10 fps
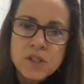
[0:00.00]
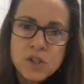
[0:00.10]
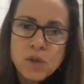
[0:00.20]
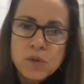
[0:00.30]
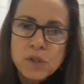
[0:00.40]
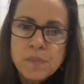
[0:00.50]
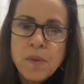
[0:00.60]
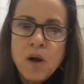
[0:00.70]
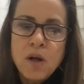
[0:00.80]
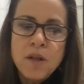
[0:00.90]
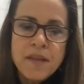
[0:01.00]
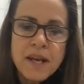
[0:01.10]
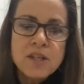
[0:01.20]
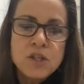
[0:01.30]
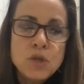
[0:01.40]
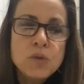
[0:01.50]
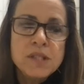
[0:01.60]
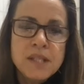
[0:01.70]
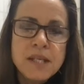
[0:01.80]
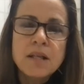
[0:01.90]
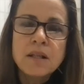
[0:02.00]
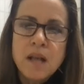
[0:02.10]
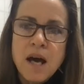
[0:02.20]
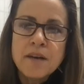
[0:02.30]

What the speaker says: so small that I do see a lot